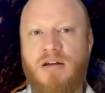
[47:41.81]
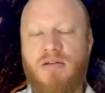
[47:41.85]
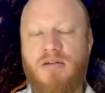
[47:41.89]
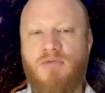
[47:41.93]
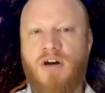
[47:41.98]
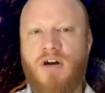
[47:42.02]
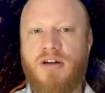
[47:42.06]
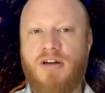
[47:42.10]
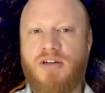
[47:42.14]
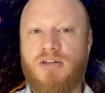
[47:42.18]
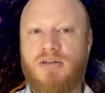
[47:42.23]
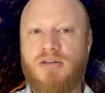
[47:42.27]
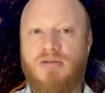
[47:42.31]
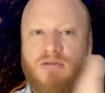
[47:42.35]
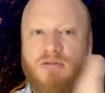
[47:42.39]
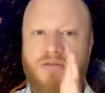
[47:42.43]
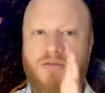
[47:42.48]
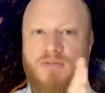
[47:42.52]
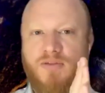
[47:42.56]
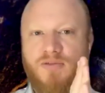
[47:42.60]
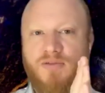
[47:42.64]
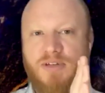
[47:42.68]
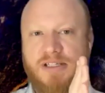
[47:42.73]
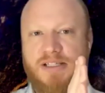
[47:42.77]
run it
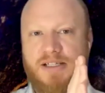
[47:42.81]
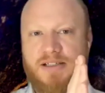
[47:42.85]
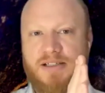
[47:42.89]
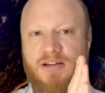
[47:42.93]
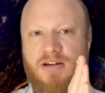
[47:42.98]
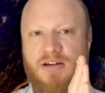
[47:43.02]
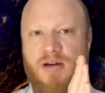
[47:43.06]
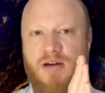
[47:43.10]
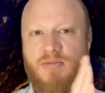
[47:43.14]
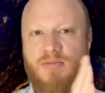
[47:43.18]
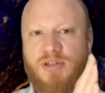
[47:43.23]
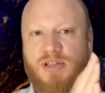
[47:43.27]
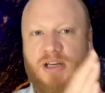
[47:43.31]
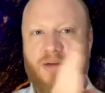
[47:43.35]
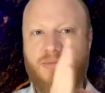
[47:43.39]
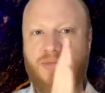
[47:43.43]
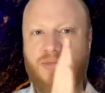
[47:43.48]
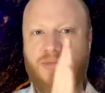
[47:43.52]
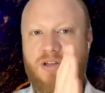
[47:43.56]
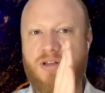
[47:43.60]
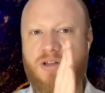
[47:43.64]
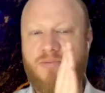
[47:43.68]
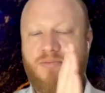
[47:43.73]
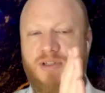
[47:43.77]
256 times up
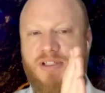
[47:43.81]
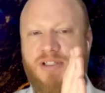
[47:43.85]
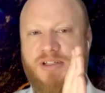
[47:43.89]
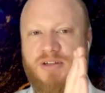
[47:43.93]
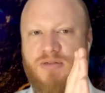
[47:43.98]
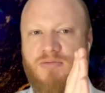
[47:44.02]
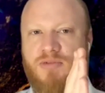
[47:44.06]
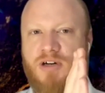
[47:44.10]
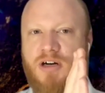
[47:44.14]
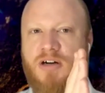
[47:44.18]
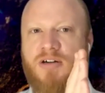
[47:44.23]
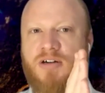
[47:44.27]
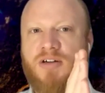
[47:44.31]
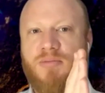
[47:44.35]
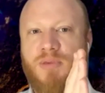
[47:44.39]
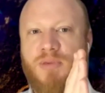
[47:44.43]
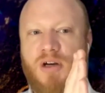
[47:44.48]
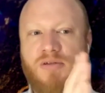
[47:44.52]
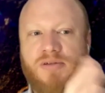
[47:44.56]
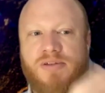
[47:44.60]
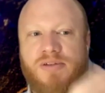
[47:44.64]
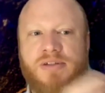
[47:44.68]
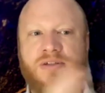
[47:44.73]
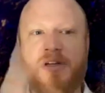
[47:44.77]
to the position we are in the
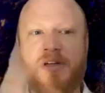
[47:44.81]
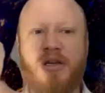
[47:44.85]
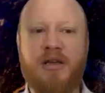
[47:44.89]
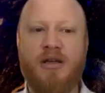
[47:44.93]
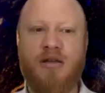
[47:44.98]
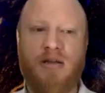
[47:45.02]
pulse,